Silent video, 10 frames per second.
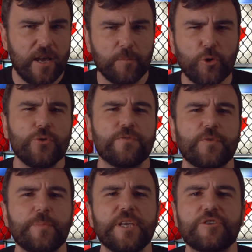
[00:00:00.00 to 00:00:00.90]
I'm rooting
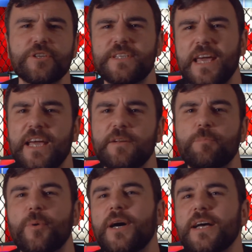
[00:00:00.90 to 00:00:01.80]
for Miesha
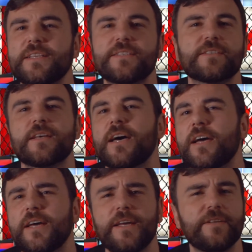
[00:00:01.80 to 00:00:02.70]
Tate, but
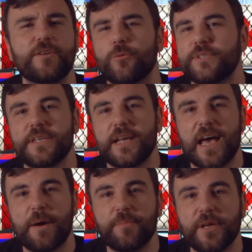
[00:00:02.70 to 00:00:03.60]
I don't see it
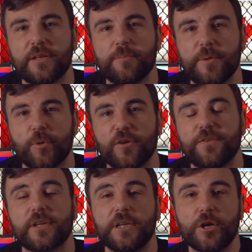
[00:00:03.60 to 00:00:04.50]
happening, to be
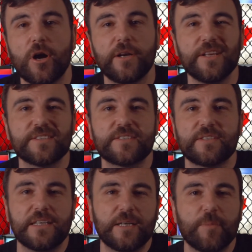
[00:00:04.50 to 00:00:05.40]
perfectly
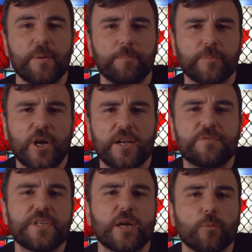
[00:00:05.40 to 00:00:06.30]
honest. I'm kind
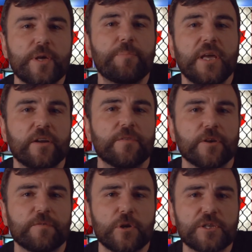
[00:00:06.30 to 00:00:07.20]
of seeing a repeat of
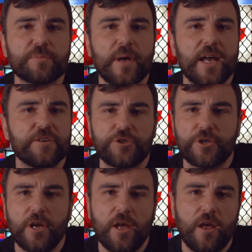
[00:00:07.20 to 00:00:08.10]
their first match.